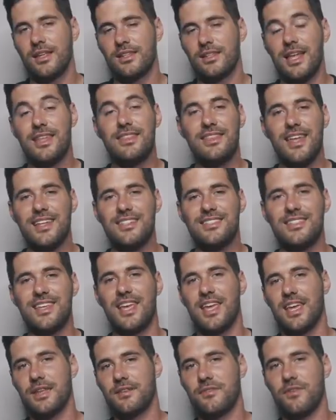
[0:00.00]
Let that
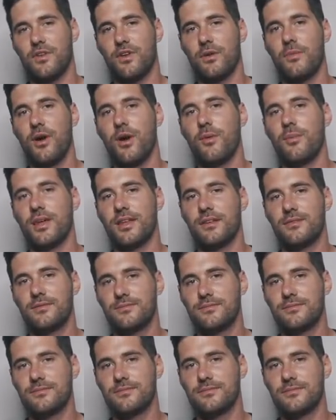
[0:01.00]
sink in for a moment.
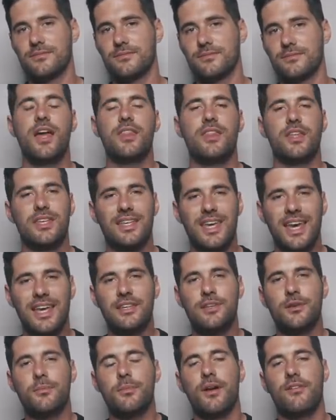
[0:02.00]
The
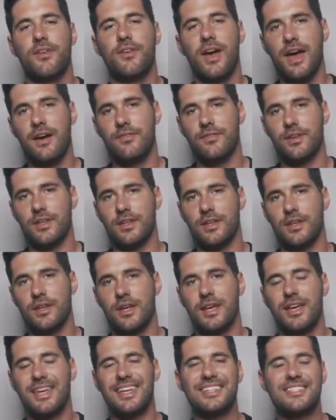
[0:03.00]
kingdom of heaven
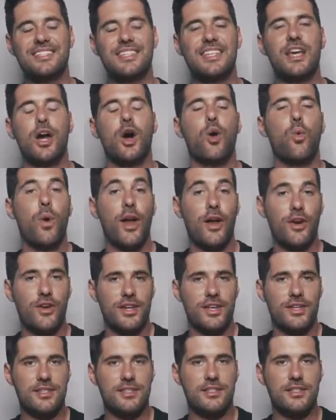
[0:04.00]
is the
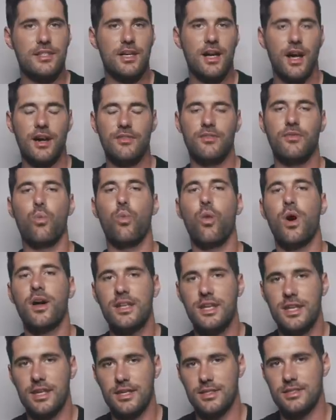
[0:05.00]
awareness of
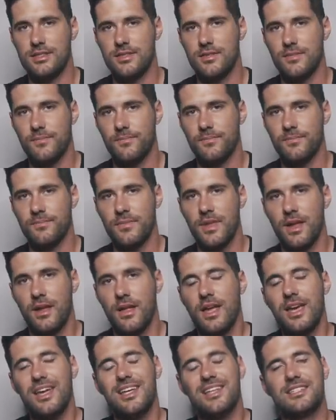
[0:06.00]
oneness.
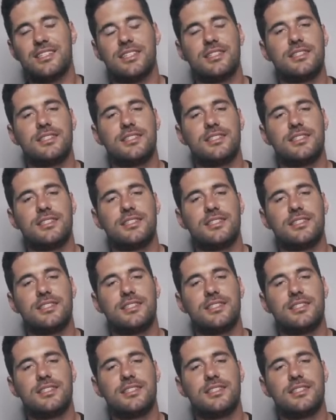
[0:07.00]
It is